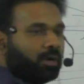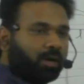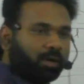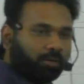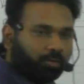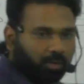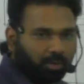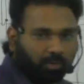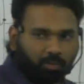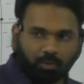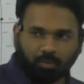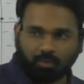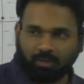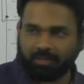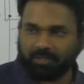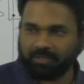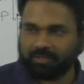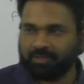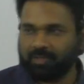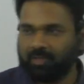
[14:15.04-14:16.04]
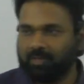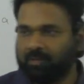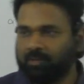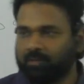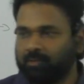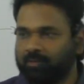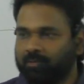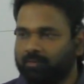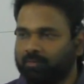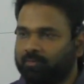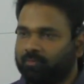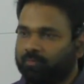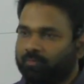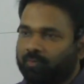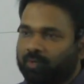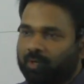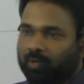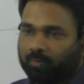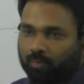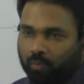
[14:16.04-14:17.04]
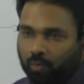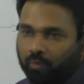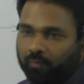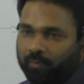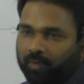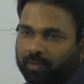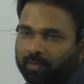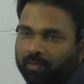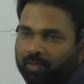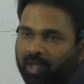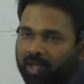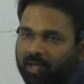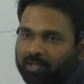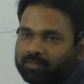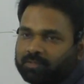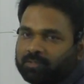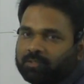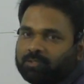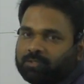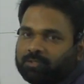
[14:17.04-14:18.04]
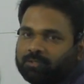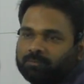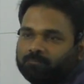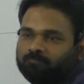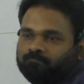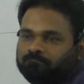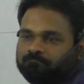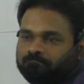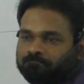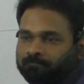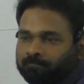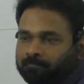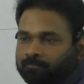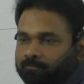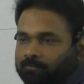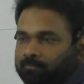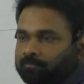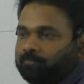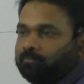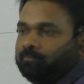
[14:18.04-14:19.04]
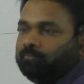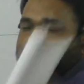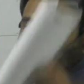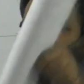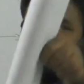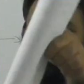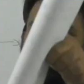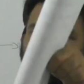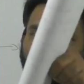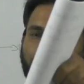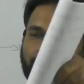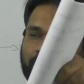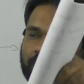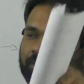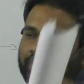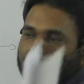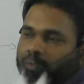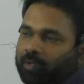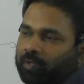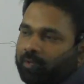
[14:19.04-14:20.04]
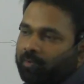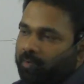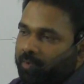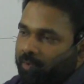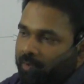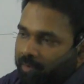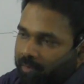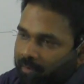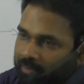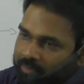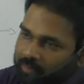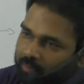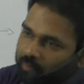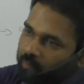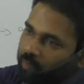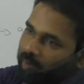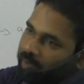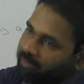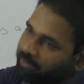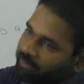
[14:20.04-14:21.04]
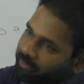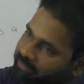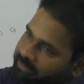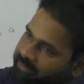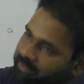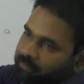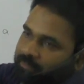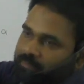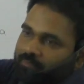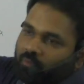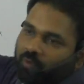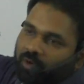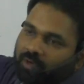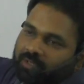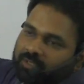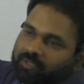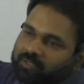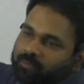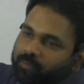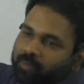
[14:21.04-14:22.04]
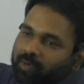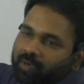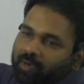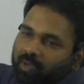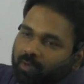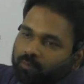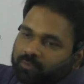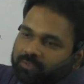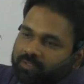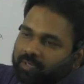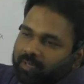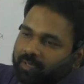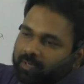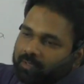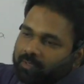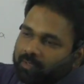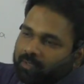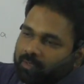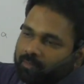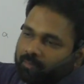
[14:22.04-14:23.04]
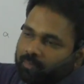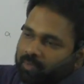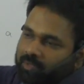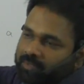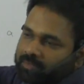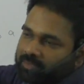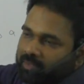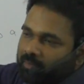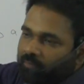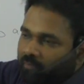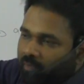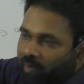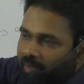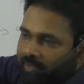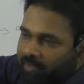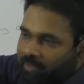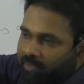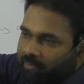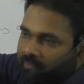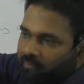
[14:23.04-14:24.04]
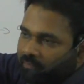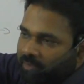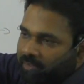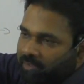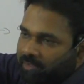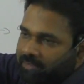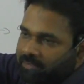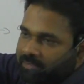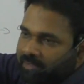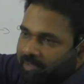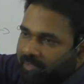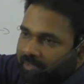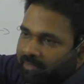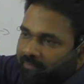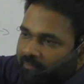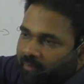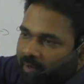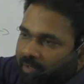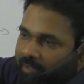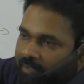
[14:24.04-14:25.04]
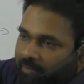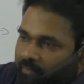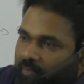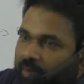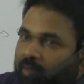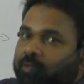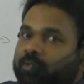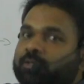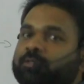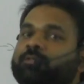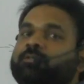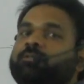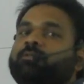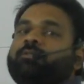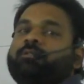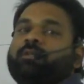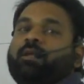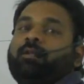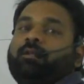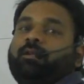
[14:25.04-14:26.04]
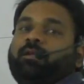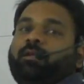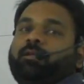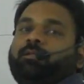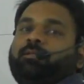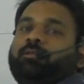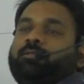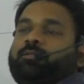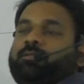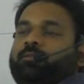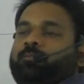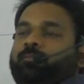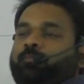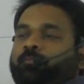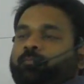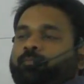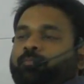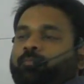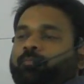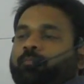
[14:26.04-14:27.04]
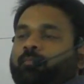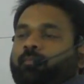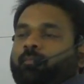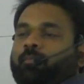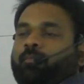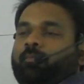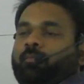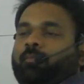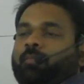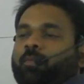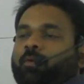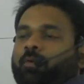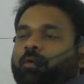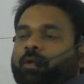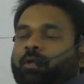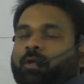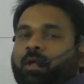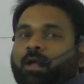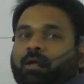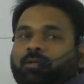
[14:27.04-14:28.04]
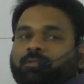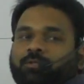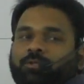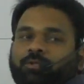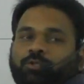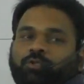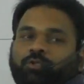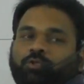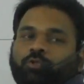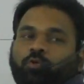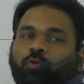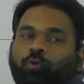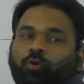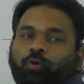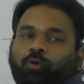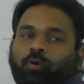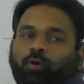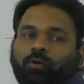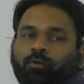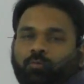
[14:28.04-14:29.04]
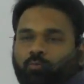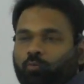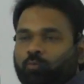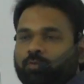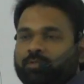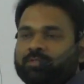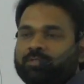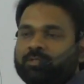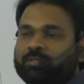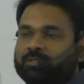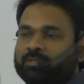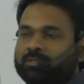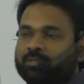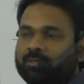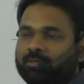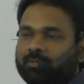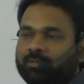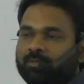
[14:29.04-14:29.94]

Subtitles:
Are you able to understand? We are moving, accelerating, going on. Okay, so water, some water spilled outside, but some water, if it is like what? Water is standing like this. Okay, acceleration is going on. Who is this?